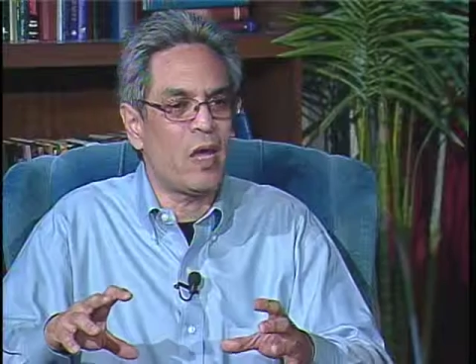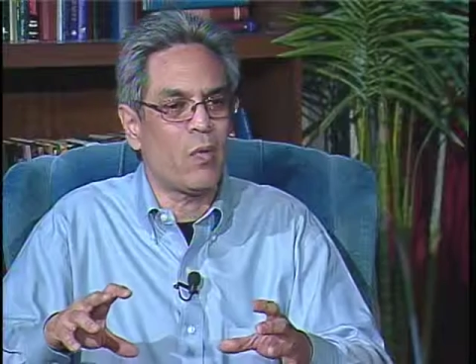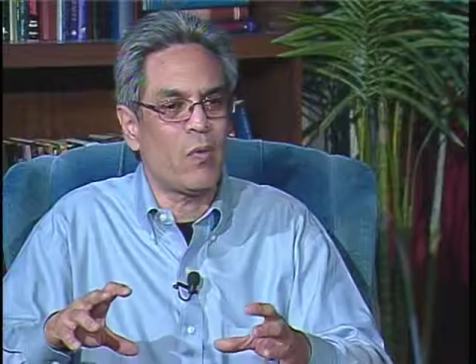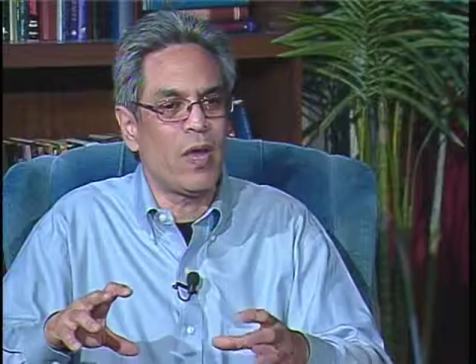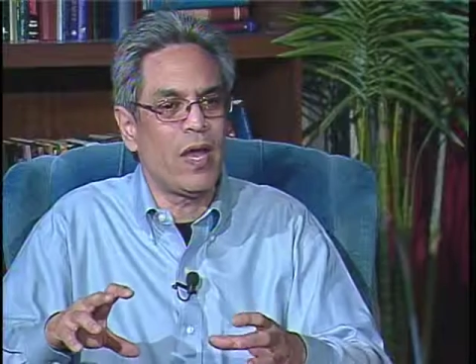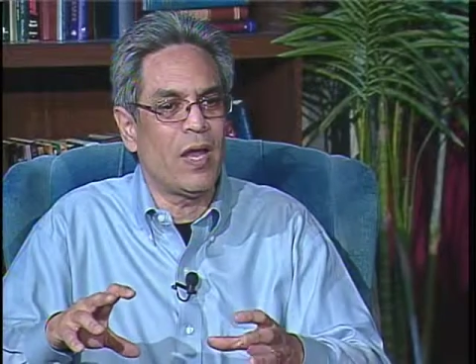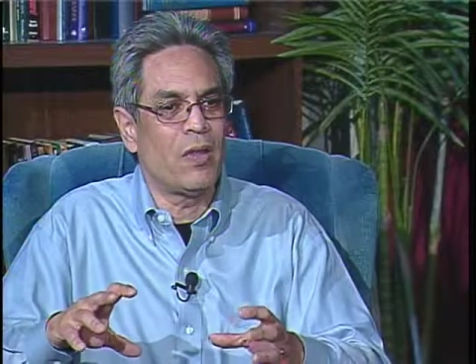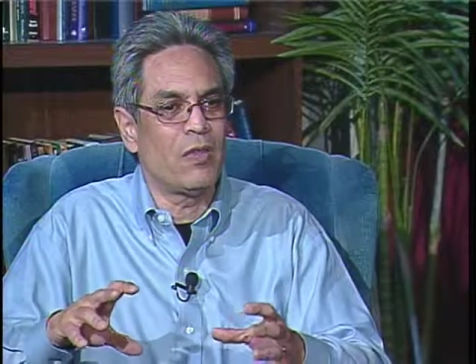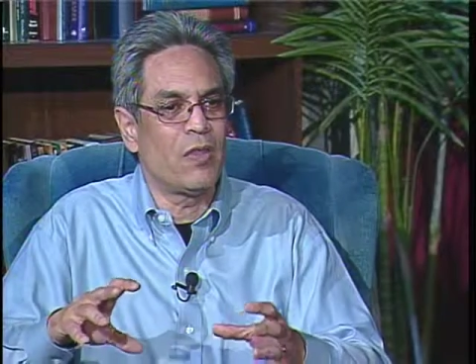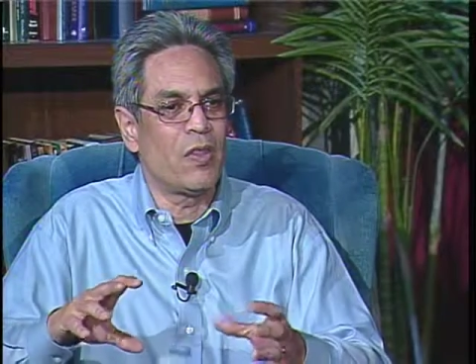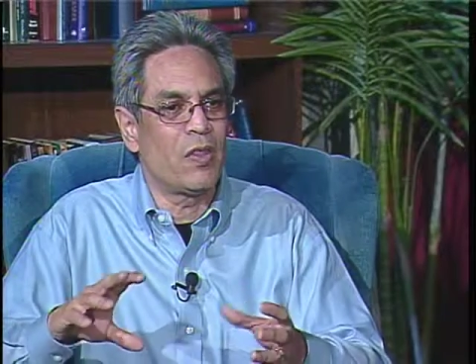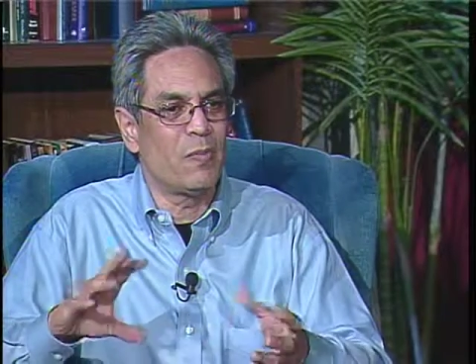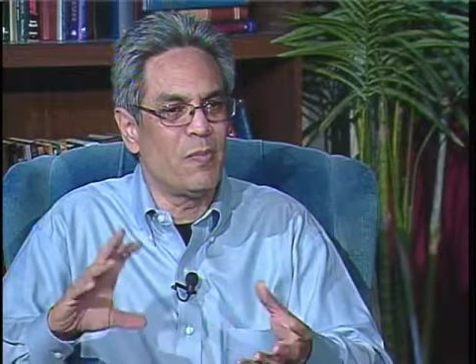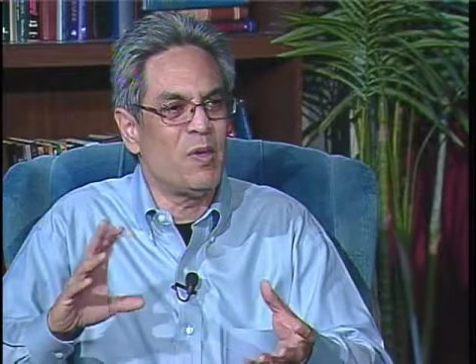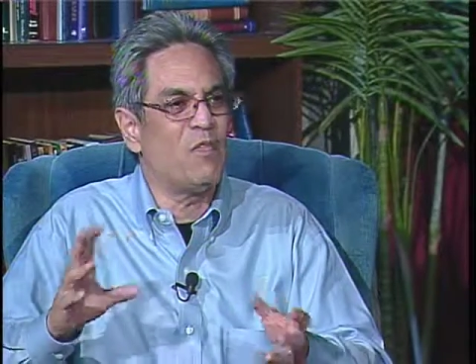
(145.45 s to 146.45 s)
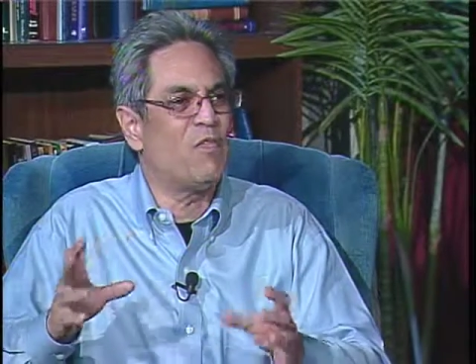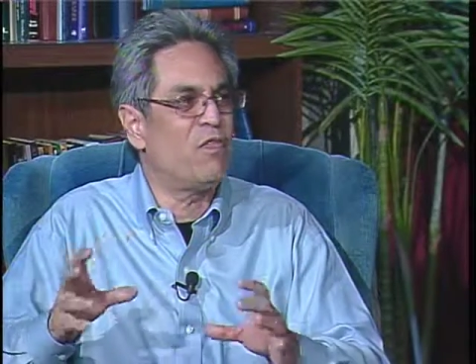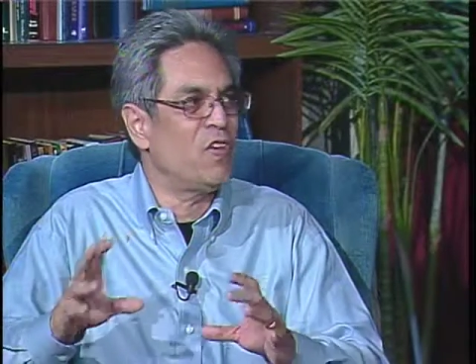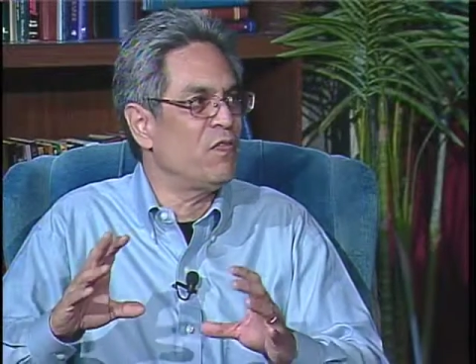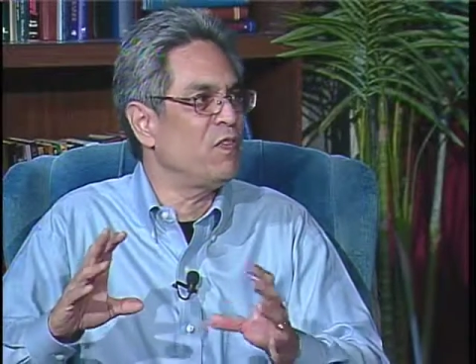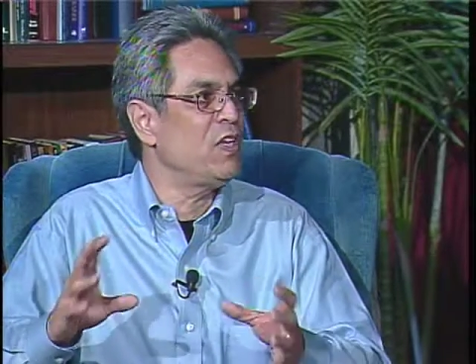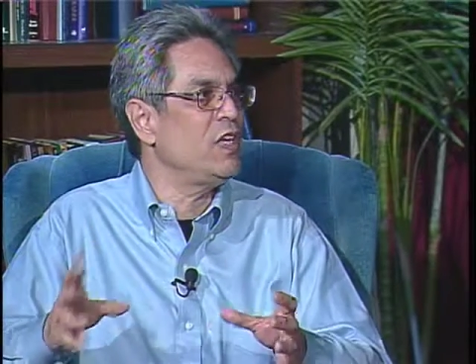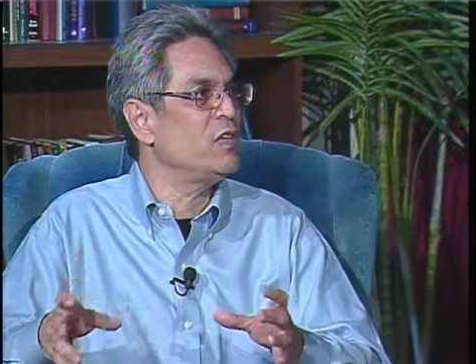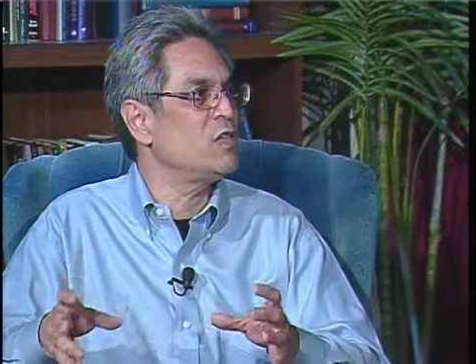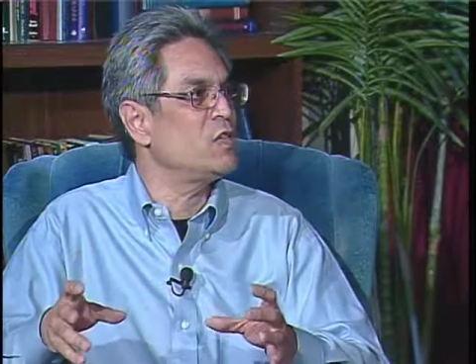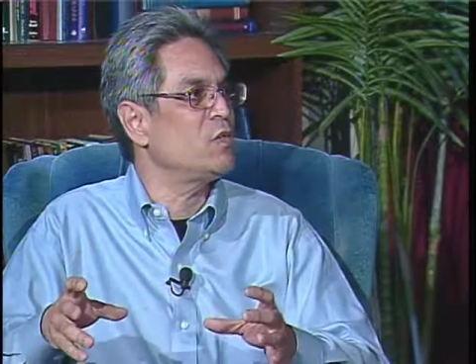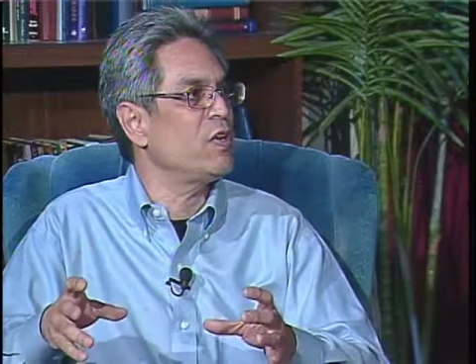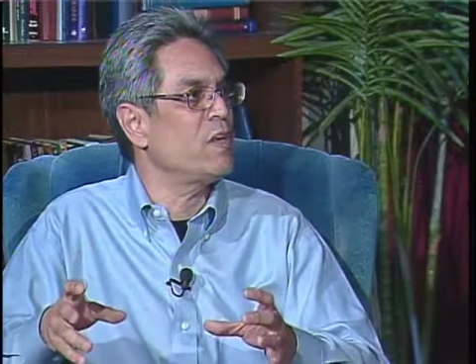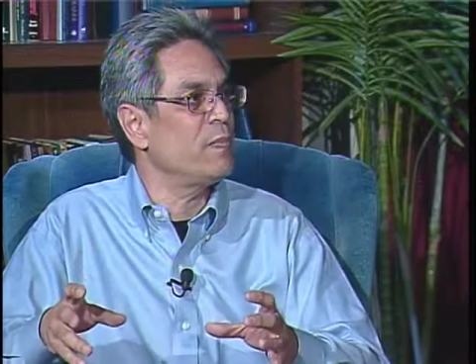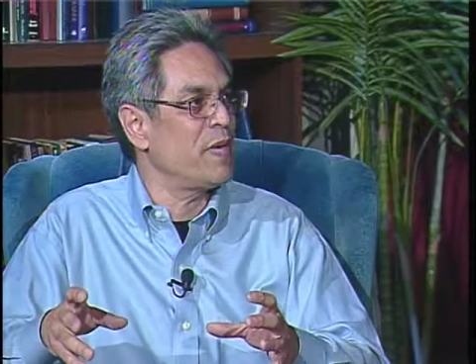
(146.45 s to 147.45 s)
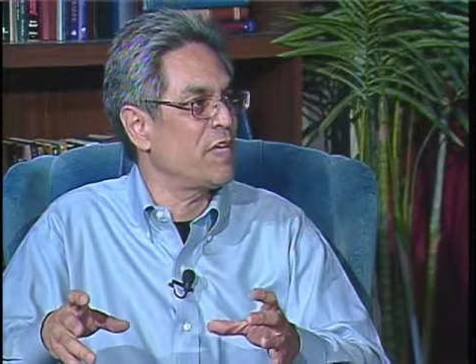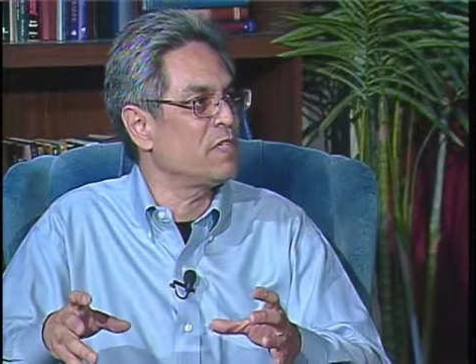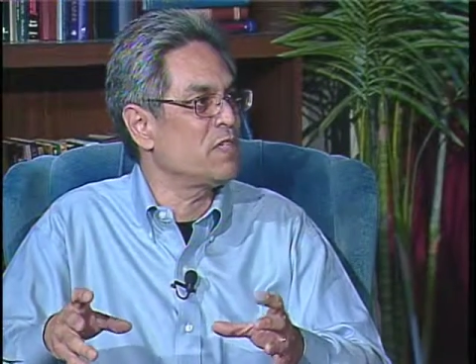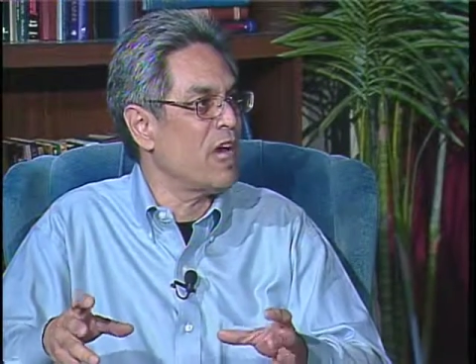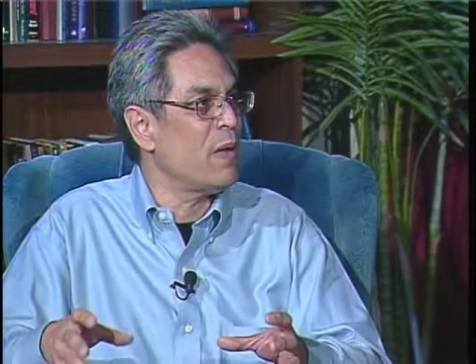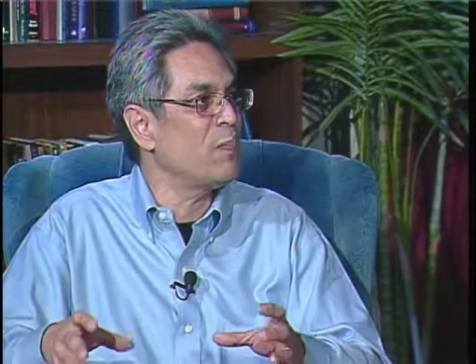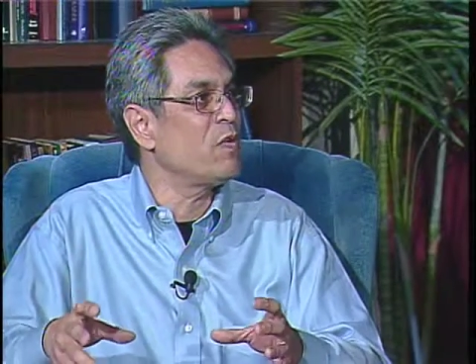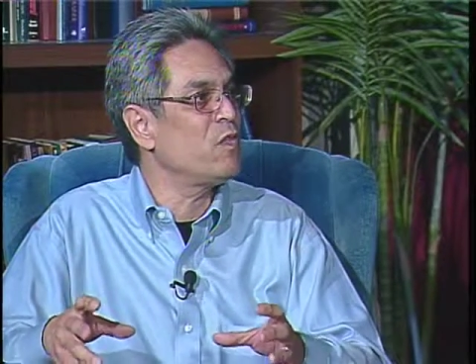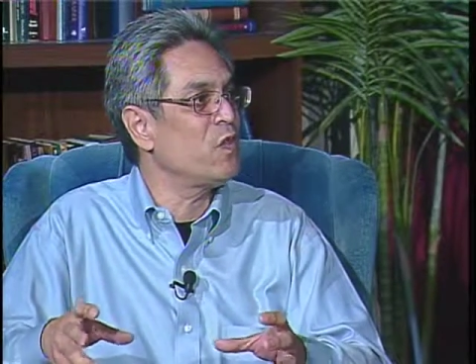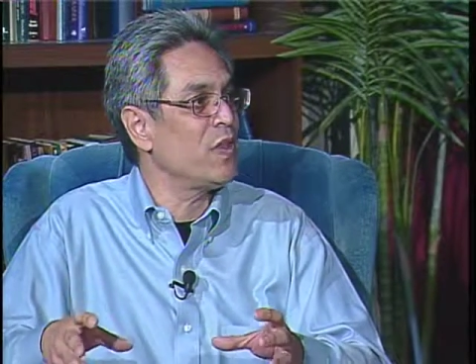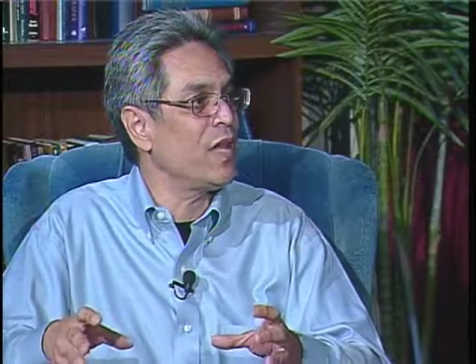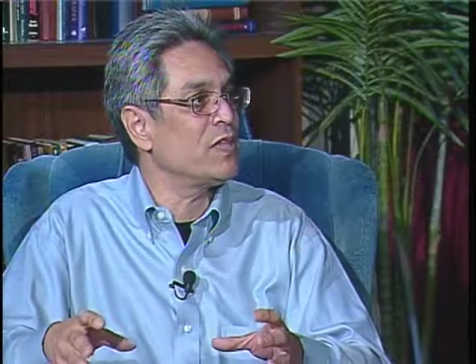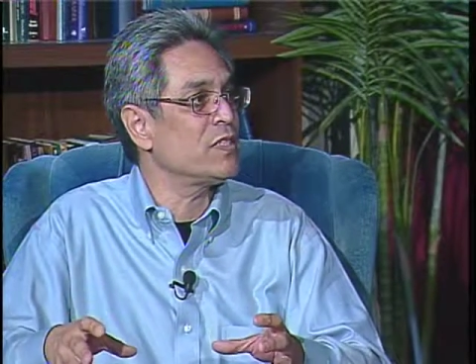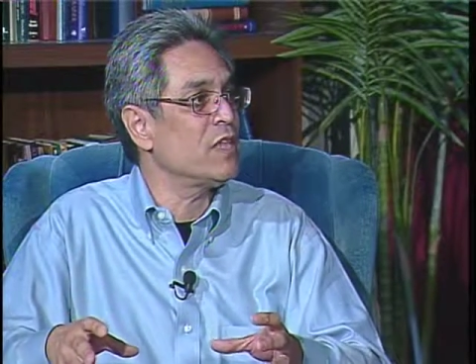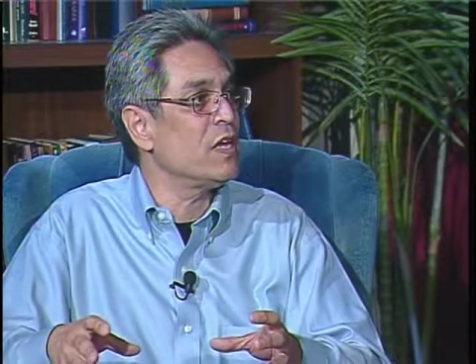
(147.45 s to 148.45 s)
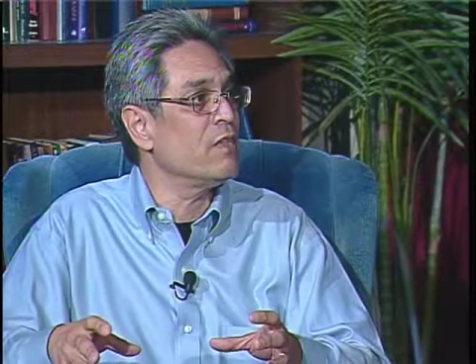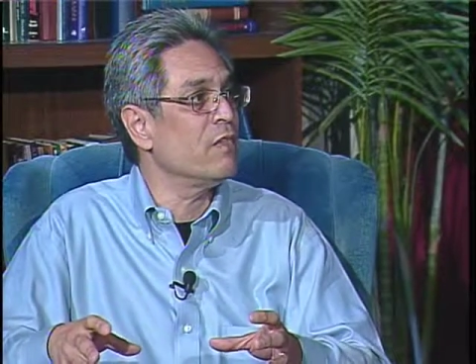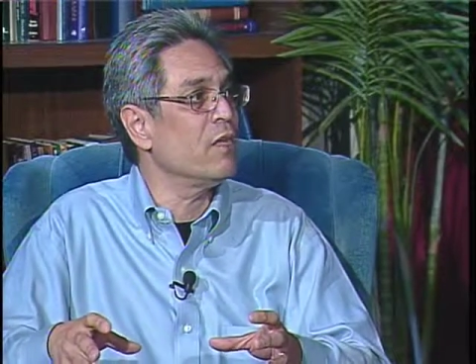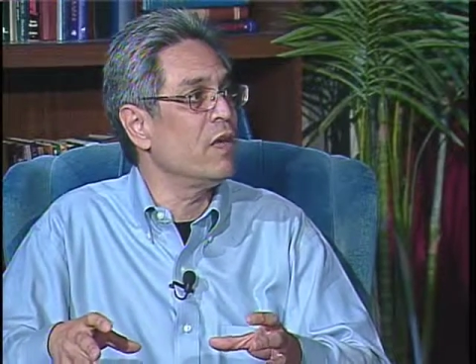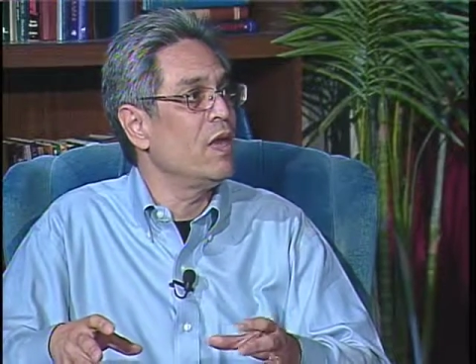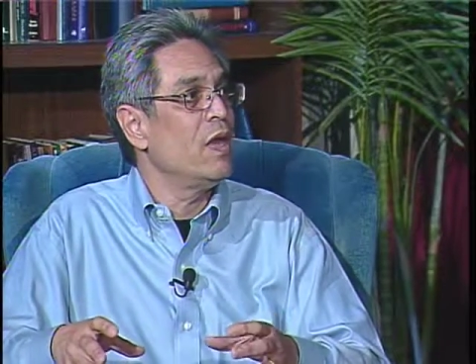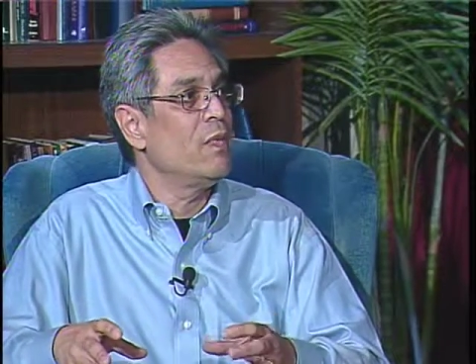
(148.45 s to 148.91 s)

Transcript: around the mid-50s is when you begin shopping for that stuff,